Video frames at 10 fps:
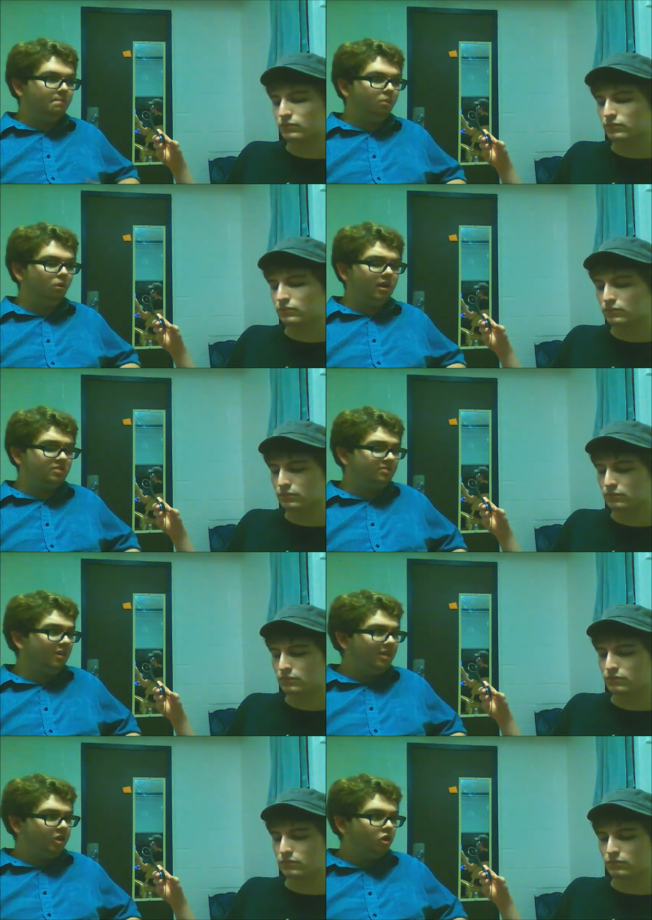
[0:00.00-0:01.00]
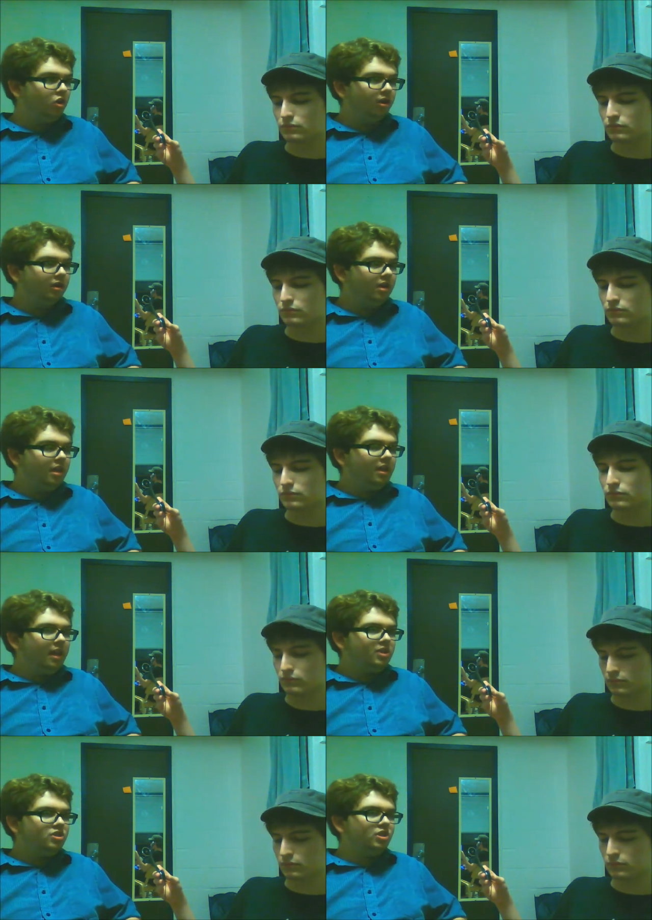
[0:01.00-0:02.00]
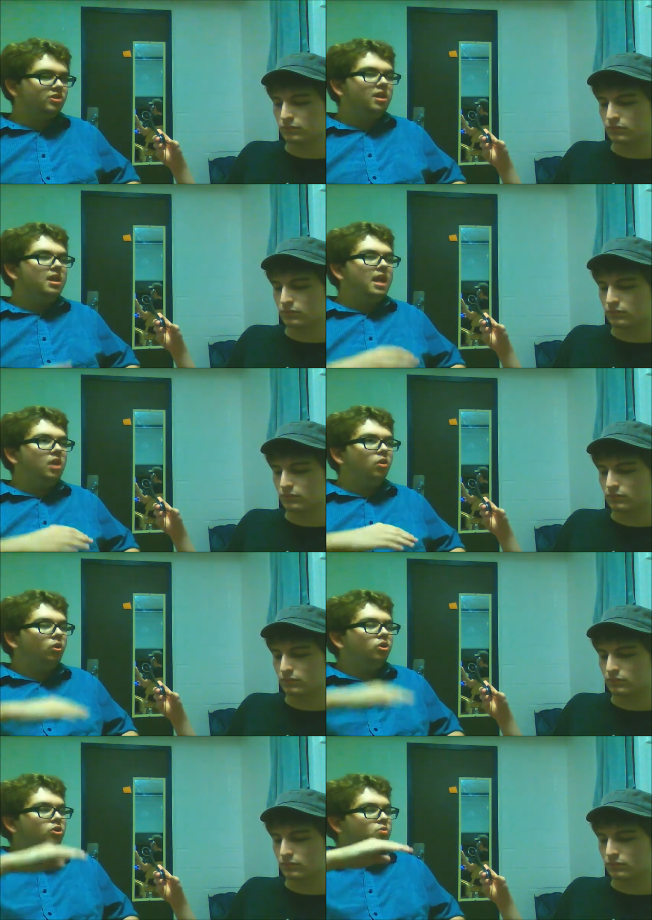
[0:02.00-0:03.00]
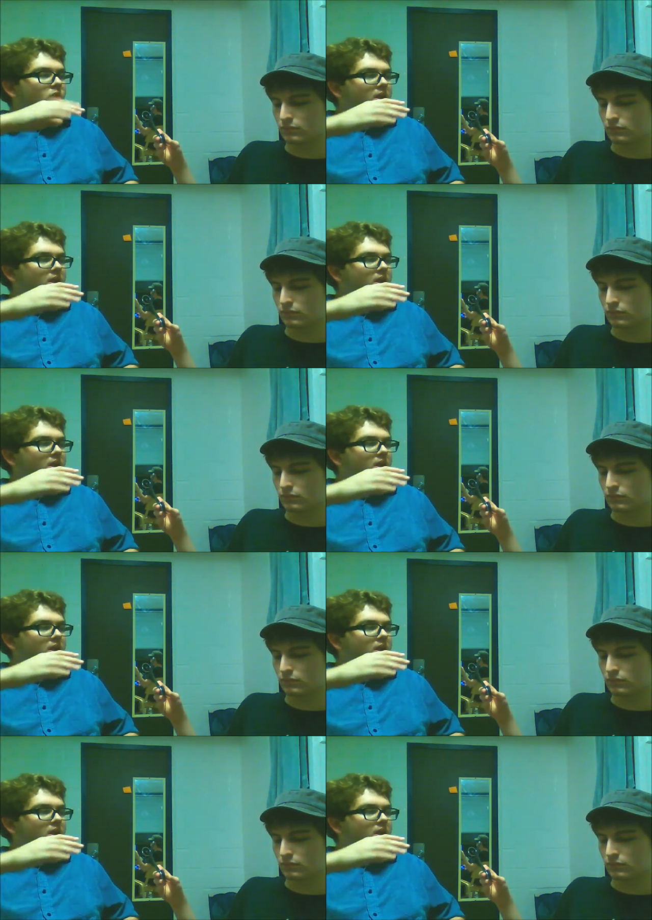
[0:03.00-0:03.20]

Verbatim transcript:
Speaker 1: important. And it's very good. It's just in order to